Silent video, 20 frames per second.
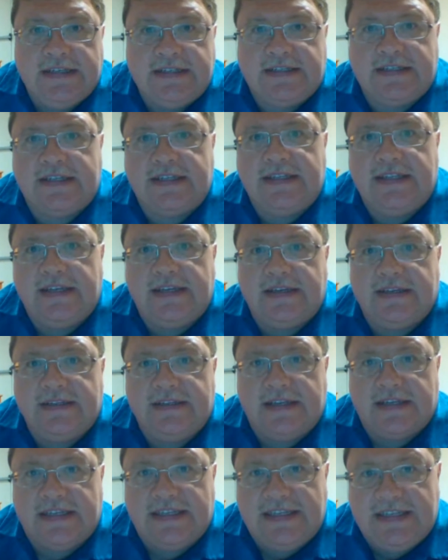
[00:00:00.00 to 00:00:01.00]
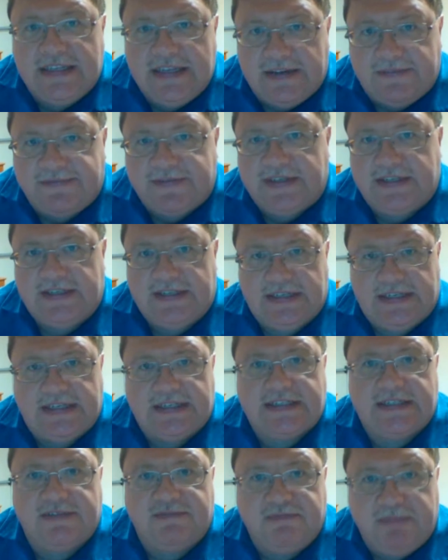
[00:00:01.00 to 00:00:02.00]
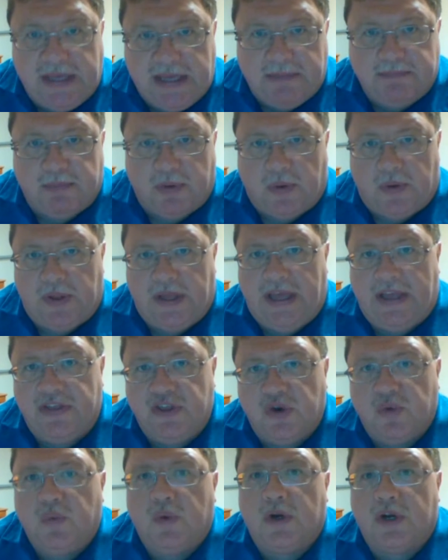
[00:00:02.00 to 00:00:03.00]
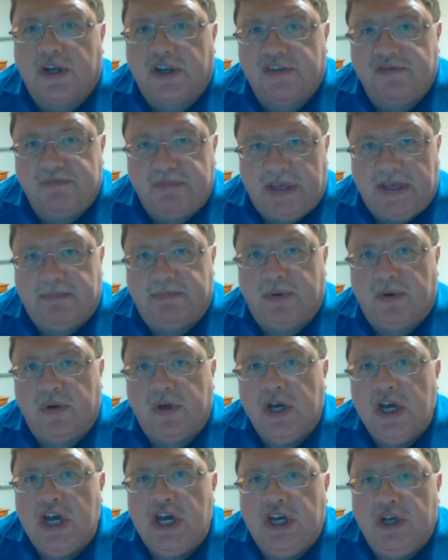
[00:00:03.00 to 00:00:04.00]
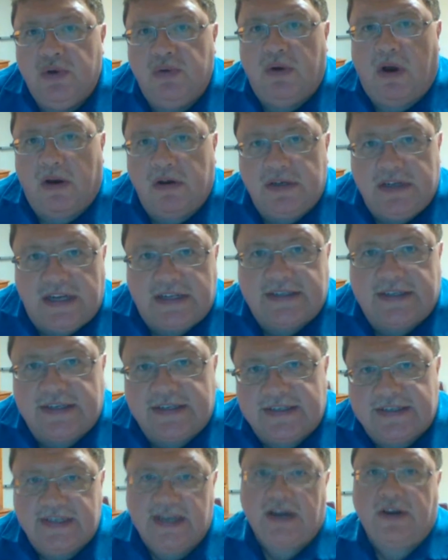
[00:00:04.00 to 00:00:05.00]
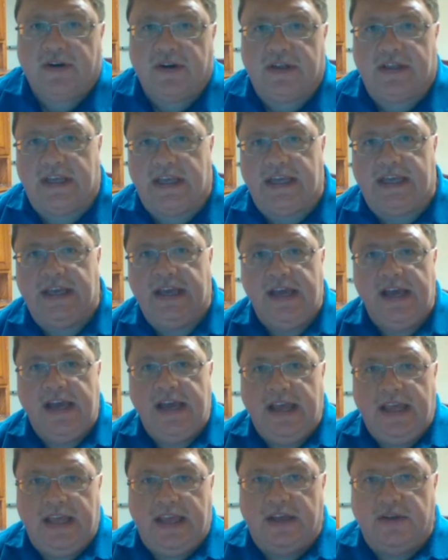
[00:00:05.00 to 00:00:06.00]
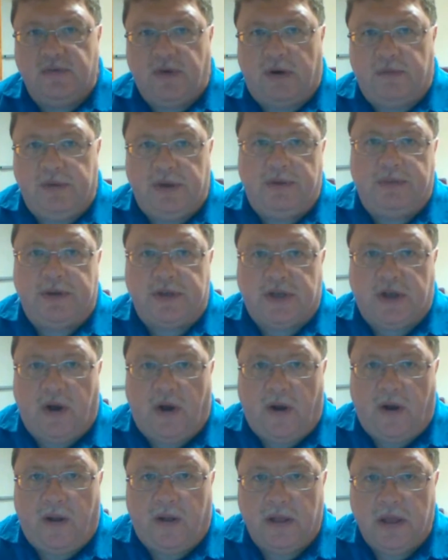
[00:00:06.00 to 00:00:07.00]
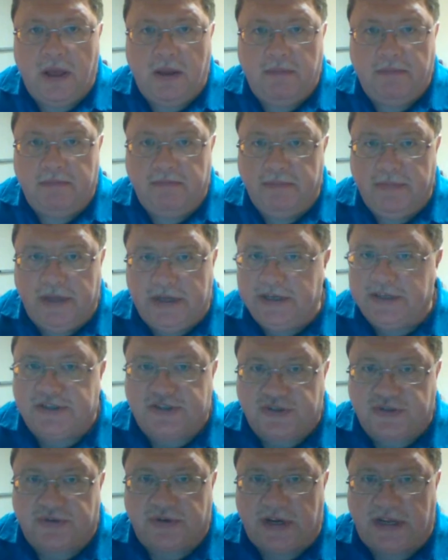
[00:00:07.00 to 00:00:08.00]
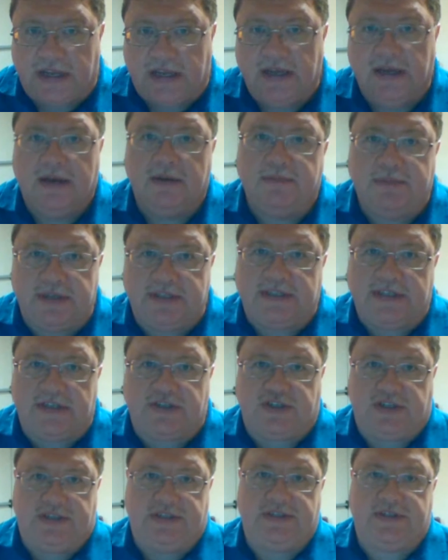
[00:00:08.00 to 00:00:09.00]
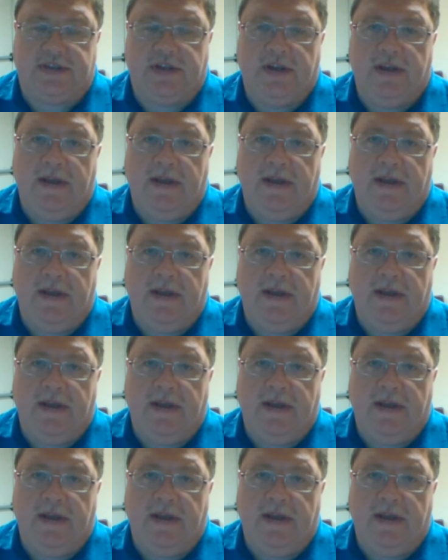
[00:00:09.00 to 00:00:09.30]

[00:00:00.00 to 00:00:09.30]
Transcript: to the giftedness of people and the work of people who aren't necessarily in what we would call ministry positions.